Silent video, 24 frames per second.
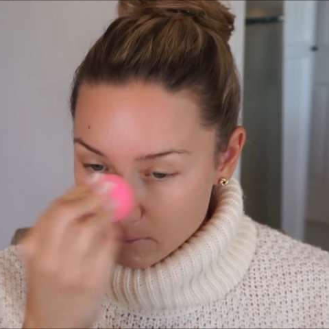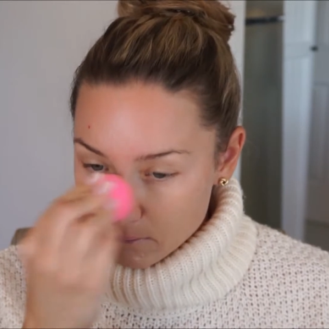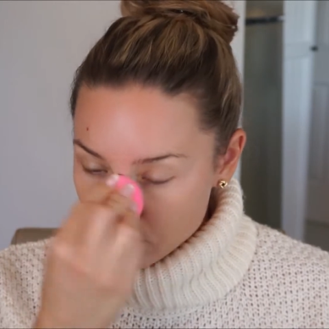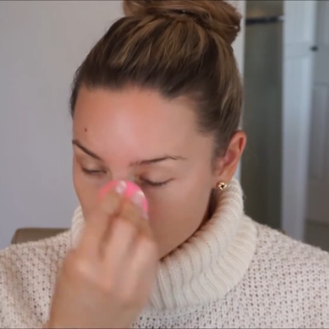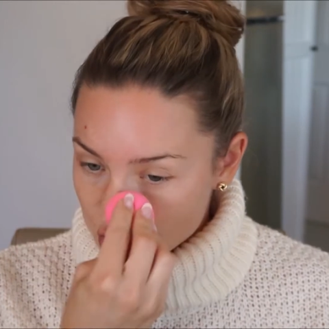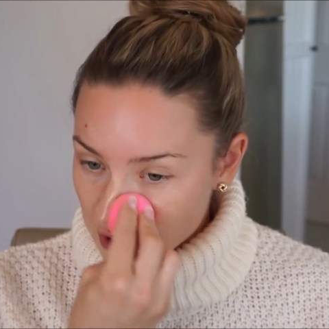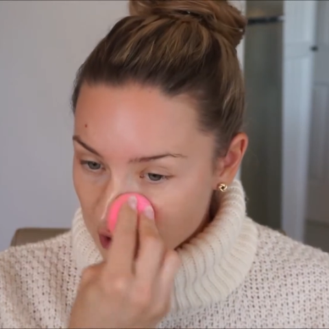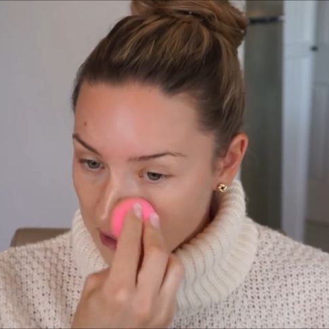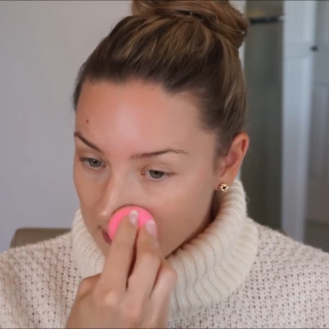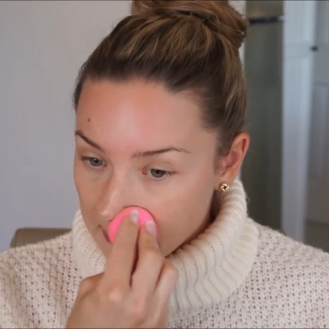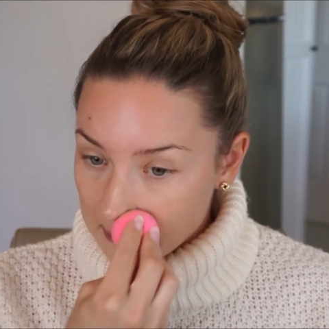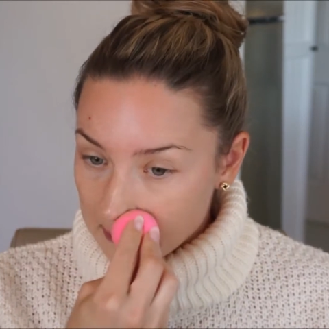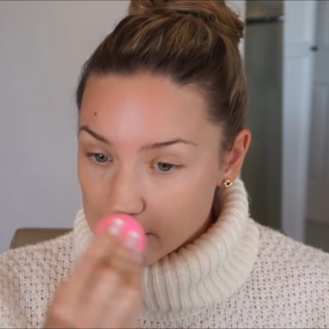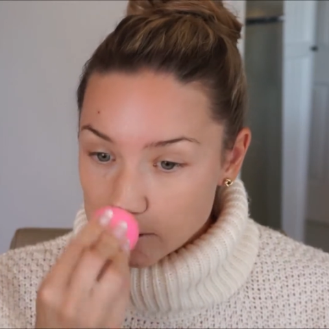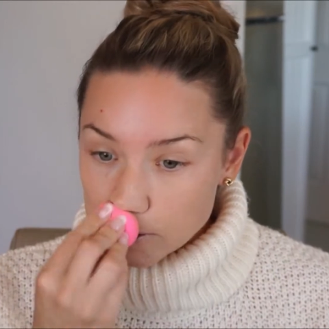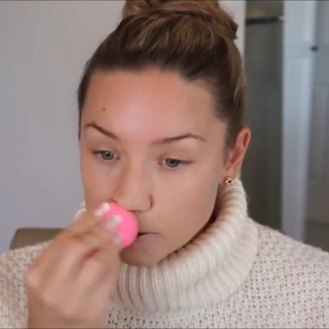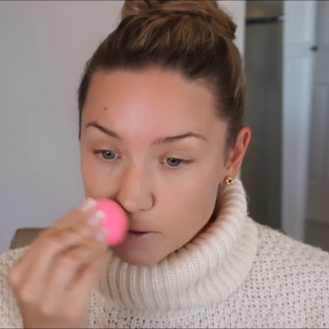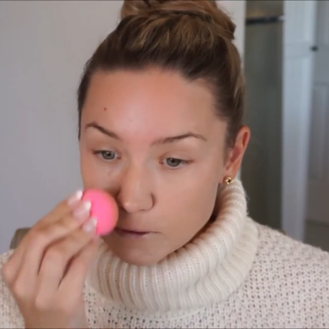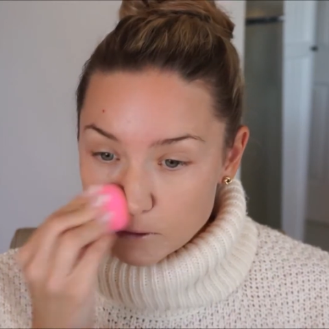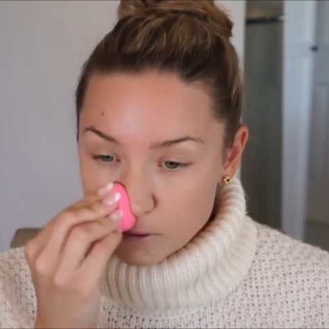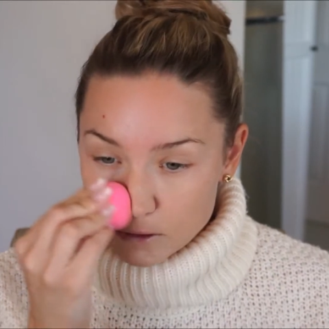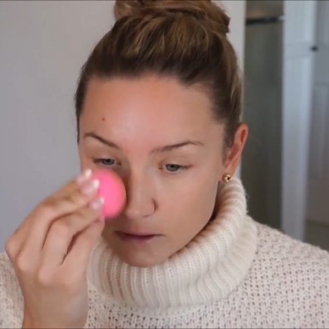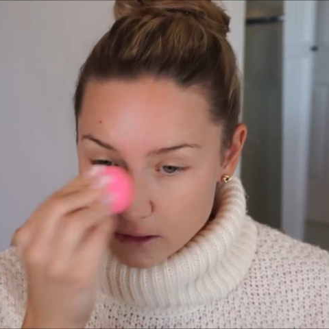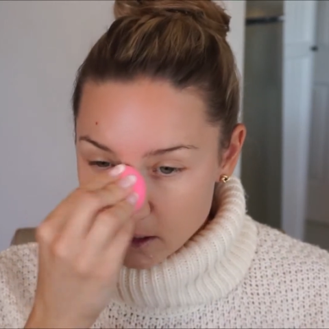
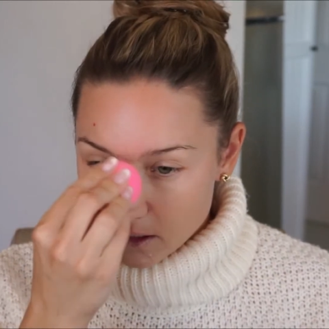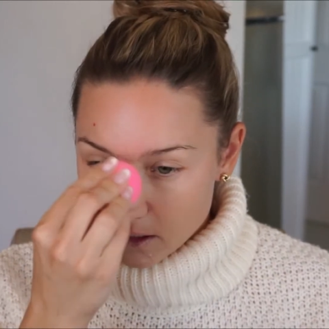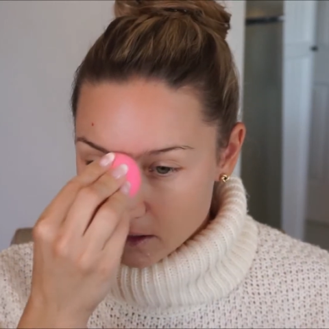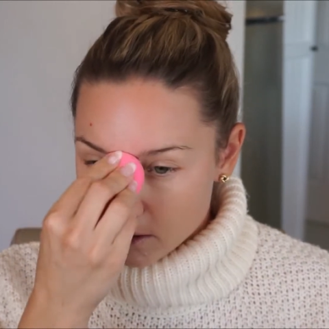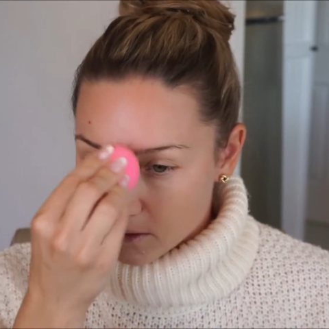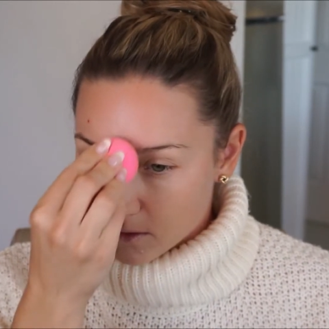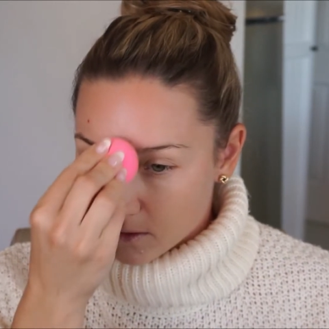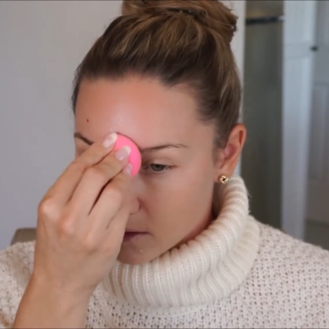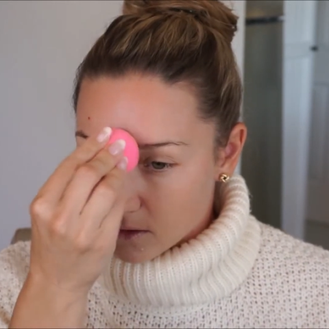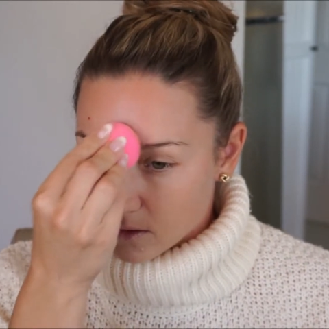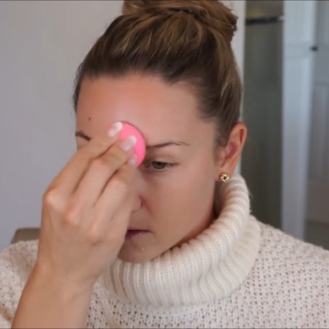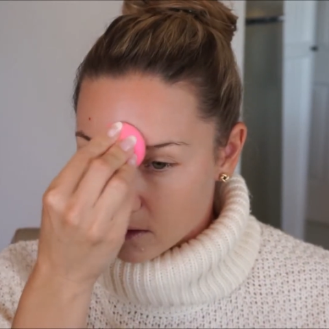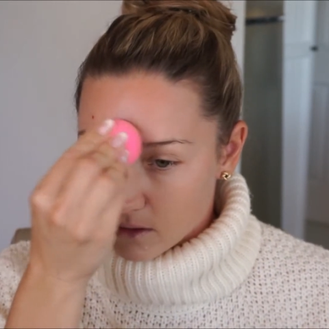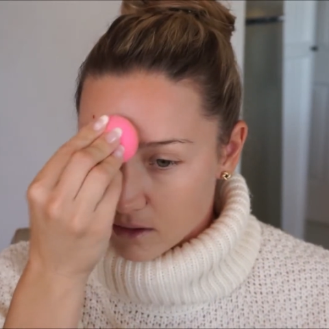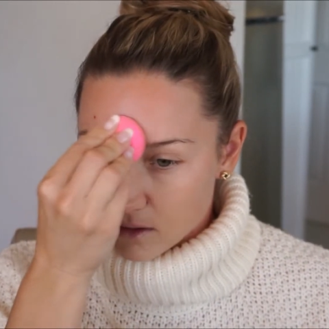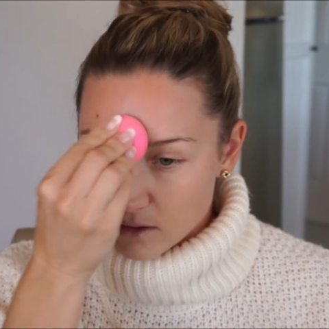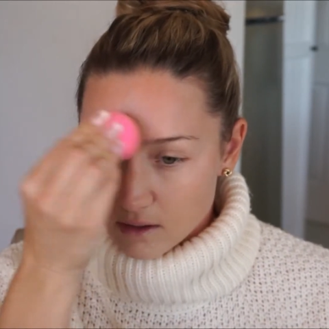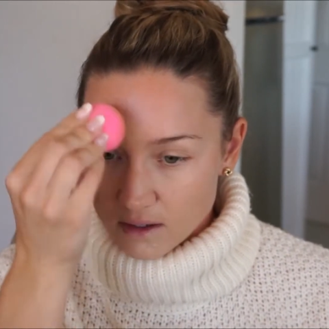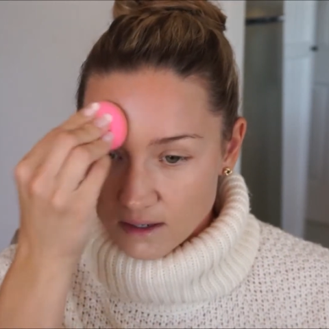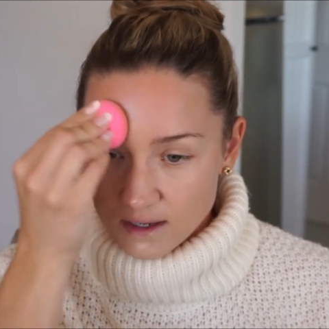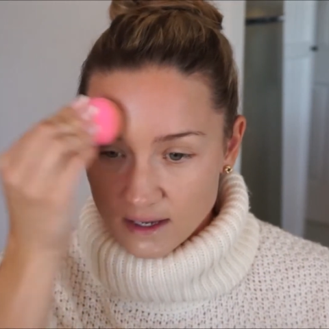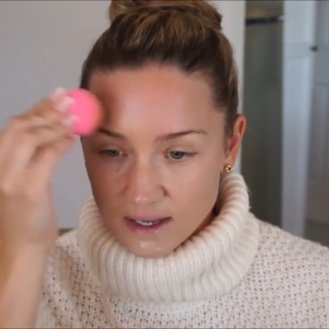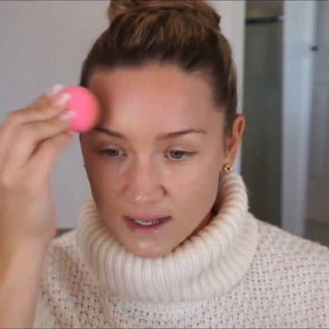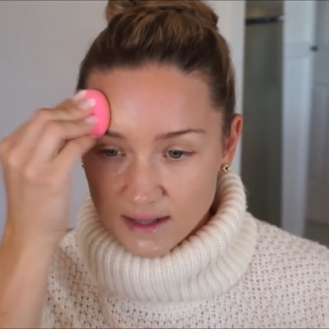cheeks,
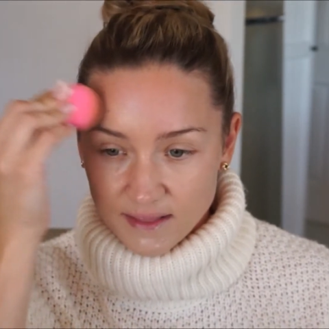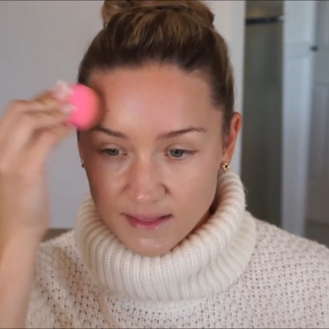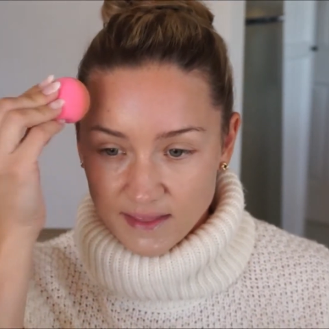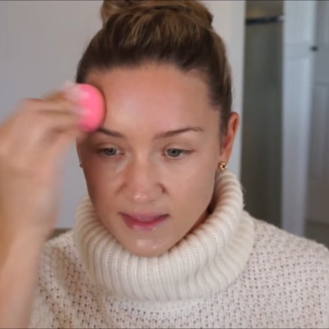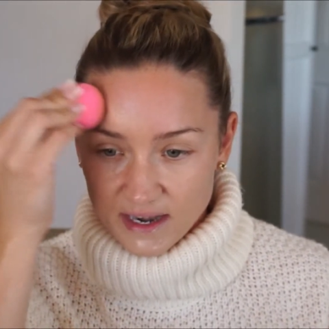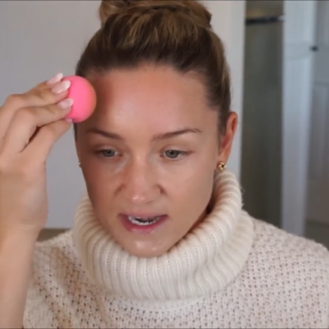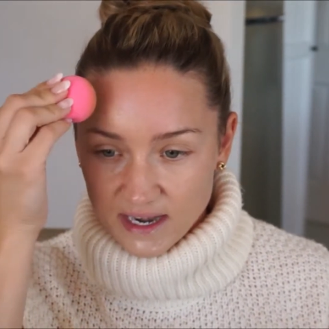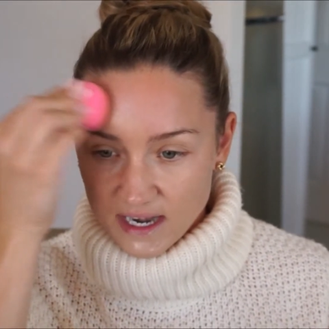and then